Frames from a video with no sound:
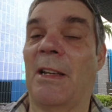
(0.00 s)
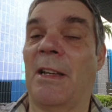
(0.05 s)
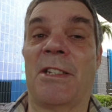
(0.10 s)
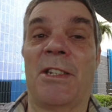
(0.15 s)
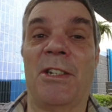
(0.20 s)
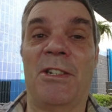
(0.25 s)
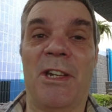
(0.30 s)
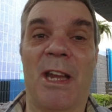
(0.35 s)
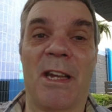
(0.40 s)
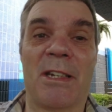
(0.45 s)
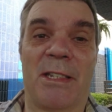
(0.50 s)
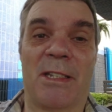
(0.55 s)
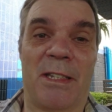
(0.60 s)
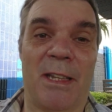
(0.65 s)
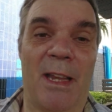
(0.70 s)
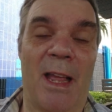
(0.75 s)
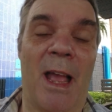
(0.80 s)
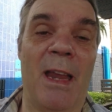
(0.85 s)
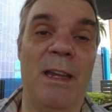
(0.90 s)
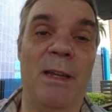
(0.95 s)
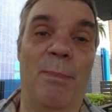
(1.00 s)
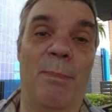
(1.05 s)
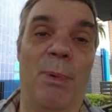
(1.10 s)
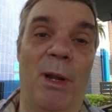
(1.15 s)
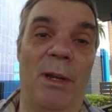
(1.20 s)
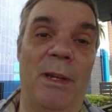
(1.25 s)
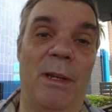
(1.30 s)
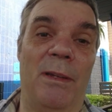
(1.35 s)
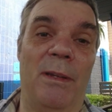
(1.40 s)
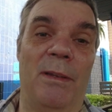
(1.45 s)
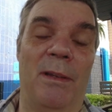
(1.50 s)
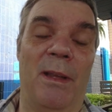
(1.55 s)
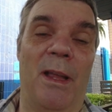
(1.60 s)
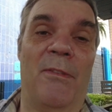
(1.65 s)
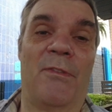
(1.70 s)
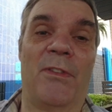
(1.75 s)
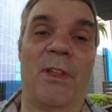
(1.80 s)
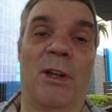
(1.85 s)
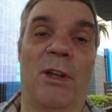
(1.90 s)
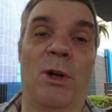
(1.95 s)
I'd suggest anybody,
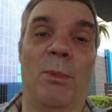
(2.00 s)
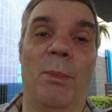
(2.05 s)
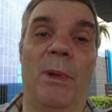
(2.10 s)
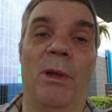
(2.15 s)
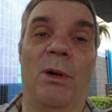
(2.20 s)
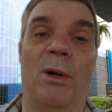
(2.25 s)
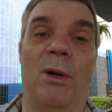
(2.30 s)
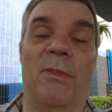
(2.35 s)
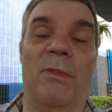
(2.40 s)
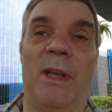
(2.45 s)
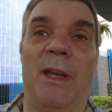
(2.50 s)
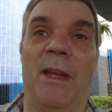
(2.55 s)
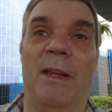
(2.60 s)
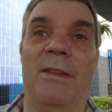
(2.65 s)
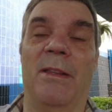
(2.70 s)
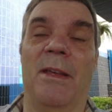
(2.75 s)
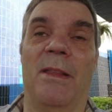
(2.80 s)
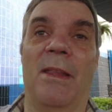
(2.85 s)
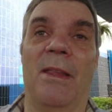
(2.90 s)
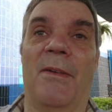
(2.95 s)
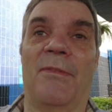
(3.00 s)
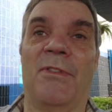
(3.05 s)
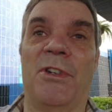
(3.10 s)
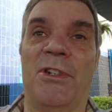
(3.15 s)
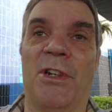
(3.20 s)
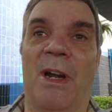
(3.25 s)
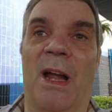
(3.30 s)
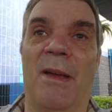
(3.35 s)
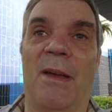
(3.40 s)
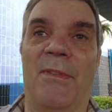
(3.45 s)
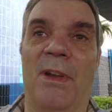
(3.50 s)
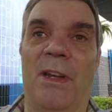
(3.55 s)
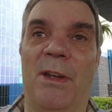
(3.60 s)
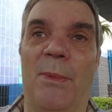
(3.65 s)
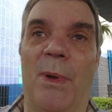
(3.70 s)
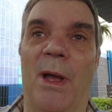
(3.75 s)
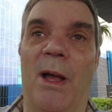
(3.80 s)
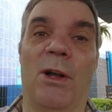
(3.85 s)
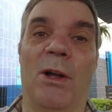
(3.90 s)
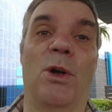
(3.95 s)
if they're coming over here and then they have to drive
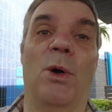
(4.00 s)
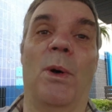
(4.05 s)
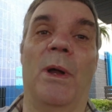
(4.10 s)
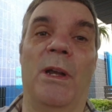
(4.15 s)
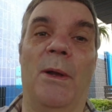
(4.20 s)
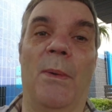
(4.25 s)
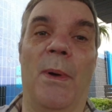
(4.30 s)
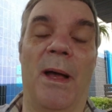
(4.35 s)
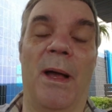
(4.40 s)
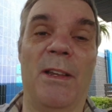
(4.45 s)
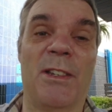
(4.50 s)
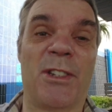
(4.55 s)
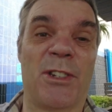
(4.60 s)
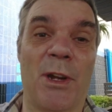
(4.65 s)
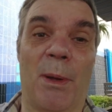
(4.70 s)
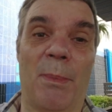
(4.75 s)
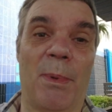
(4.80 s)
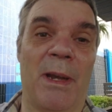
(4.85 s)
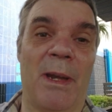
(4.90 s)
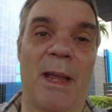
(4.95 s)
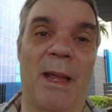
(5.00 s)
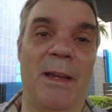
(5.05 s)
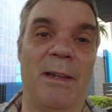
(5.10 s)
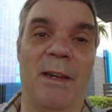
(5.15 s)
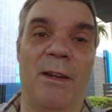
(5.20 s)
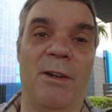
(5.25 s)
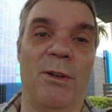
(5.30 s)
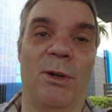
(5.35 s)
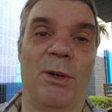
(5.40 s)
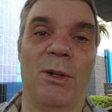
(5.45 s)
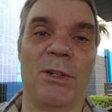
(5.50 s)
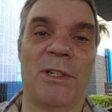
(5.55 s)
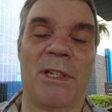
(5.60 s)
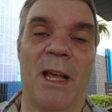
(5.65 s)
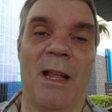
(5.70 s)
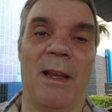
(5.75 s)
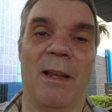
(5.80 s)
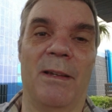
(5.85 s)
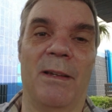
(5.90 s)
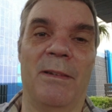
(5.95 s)
anywhere or go anywhere, stop at night in a
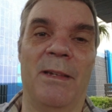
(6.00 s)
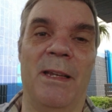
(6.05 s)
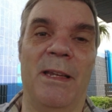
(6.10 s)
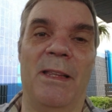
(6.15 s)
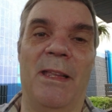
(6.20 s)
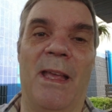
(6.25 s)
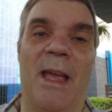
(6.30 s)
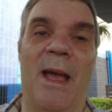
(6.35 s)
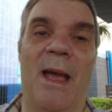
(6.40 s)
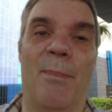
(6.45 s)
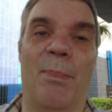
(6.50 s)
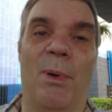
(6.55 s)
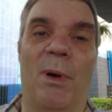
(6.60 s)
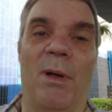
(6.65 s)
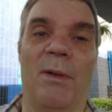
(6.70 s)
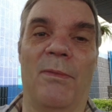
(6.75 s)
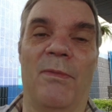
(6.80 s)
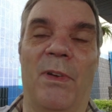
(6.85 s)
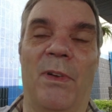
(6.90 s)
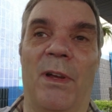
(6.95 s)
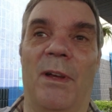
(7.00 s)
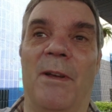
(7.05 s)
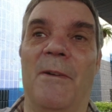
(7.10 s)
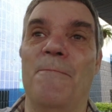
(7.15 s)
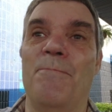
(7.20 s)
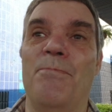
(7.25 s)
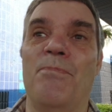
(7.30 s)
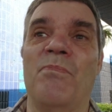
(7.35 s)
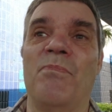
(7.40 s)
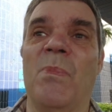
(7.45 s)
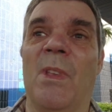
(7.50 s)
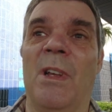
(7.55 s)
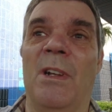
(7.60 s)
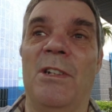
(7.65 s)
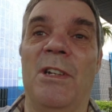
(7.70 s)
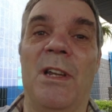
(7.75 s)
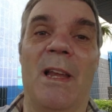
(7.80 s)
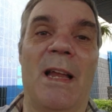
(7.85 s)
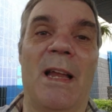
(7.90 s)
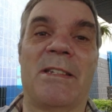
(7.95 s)
hotel near the airport for
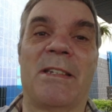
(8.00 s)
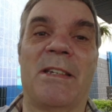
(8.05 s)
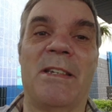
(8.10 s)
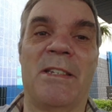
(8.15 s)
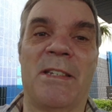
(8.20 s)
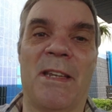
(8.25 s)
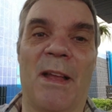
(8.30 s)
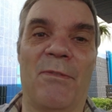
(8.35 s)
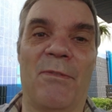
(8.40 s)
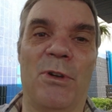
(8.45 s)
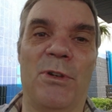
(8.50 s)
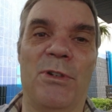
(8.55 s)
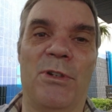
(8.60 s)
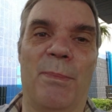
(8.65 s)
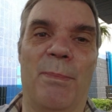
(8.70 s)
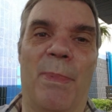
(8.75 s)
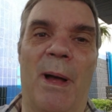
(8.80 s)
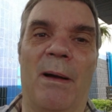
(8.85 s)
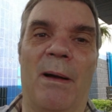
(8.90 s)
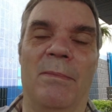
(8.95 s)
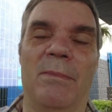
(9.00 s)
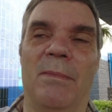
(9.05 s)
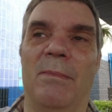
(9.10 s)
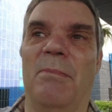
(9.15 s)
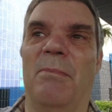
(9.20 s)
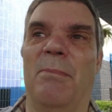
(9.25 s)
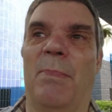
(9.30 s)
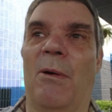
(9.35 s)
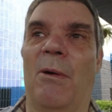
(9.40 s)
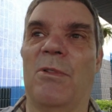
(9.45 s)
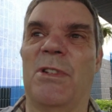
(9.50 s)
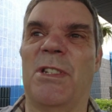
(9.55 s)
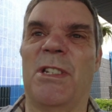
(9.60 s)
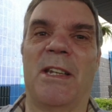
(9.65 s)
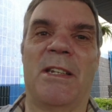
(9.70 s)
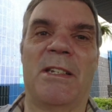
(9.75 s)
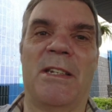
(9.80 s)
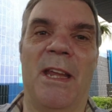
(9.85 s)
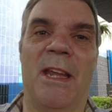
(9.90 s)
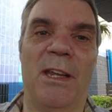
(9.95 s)
less than 700 pounds, about
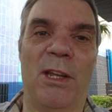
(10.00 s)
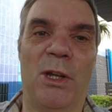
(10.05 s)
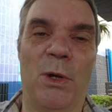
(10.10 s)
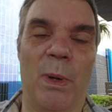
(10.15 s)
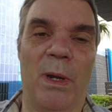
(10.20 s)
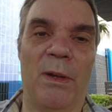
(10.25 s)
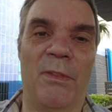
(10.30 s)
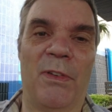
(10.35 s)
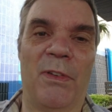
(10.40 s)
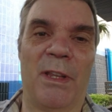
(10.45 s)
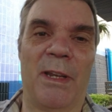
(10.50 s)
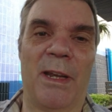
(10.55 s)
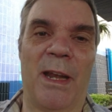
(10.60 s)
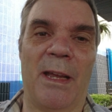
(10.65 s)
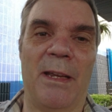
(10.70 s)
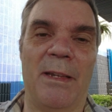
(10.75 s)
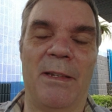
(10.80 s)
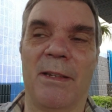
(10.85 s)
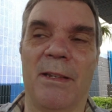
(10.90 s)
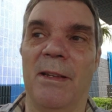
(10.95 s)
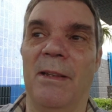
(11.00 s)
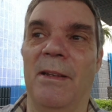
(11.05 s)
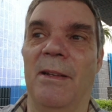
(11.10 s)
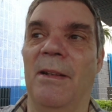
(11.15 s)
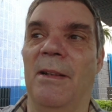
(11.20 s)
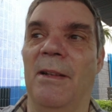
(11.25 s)
16 quid for the night.